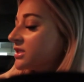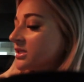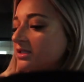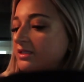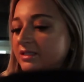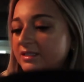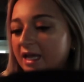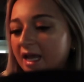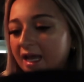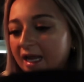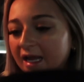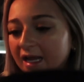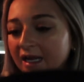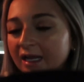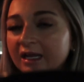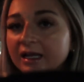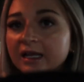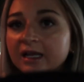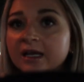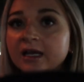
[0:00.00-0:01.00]

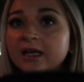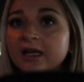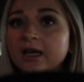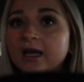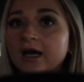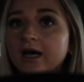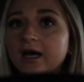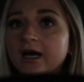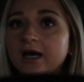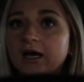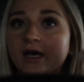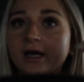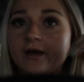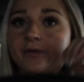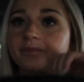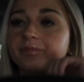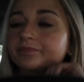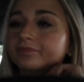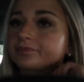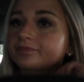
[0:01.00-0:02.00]
today
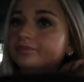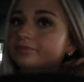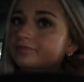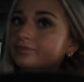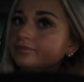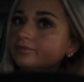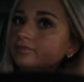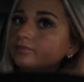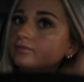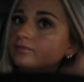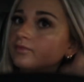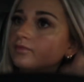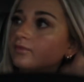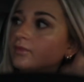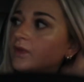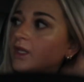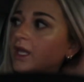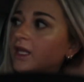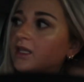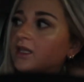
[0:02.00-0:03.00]

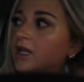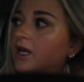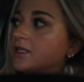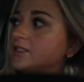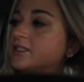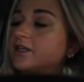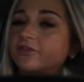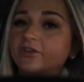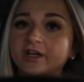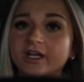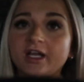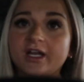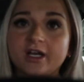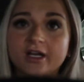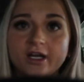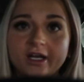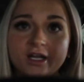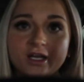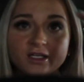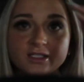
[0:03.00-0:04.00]
in a different
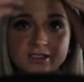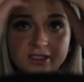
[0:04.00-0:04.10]
area.